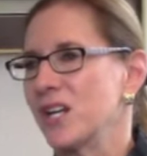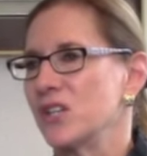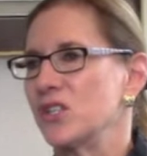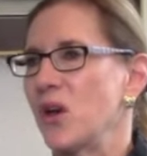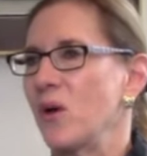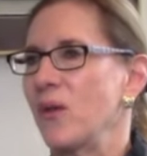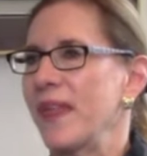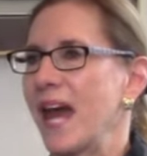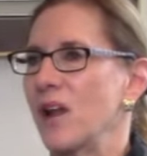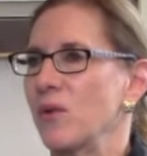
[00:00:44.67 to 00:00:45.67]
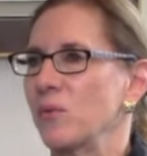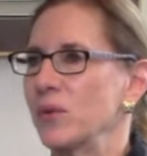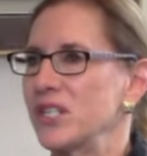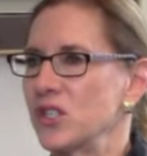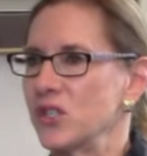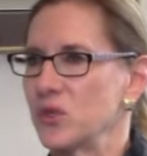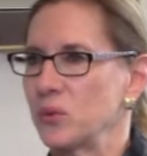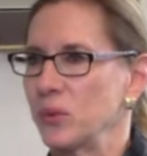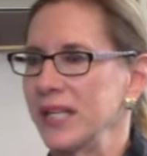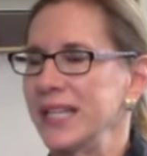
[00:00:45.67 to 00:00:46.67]
so that research
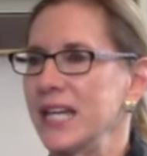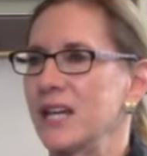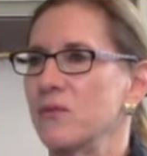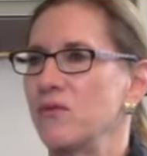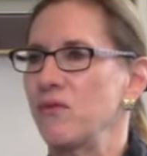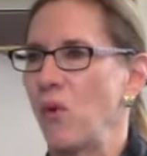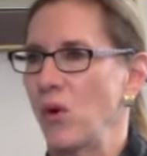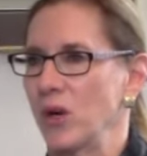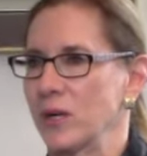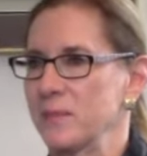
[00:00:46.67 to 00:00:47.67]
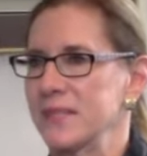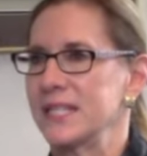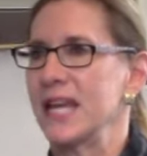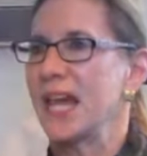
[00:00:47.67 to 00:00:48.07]
really informs